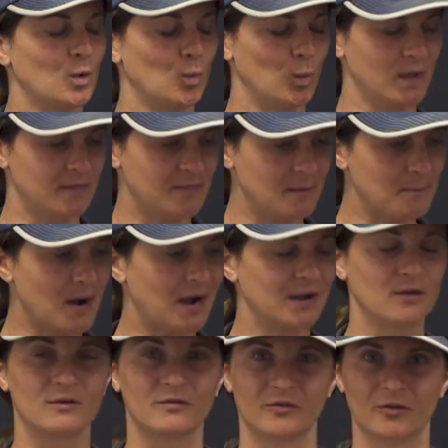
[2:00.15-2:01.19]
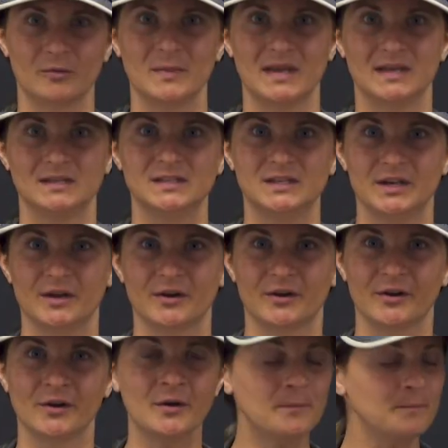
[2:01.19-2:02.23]
with the biofoam
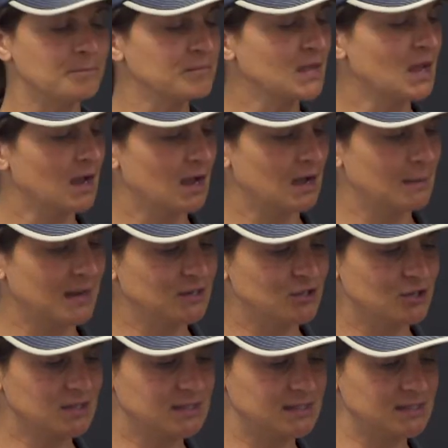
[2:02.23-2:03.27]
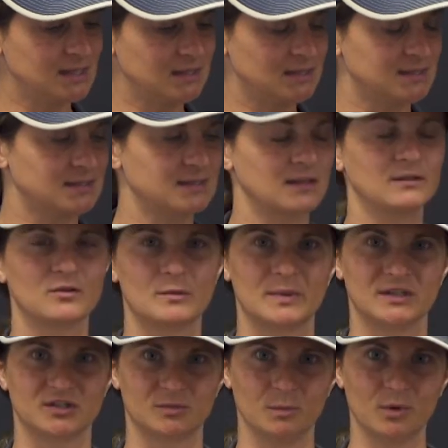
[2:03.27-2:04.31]
interior. As you can see, this is a little bit
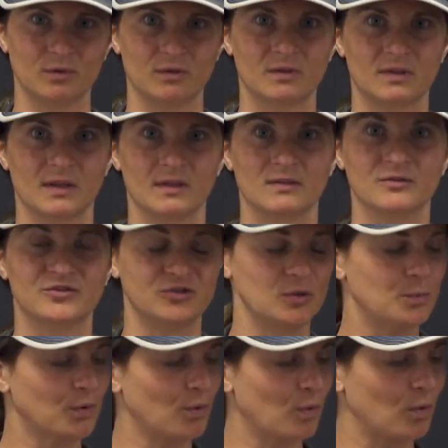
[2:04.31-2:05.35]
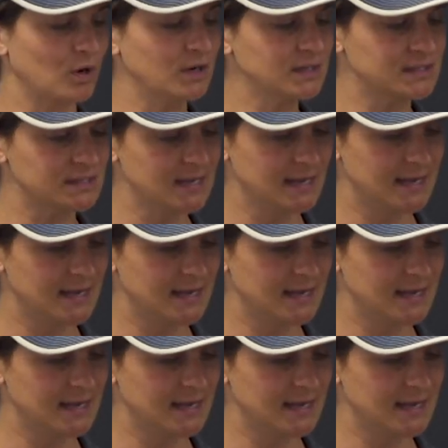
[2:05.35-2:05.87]
smoother than the Super Horse,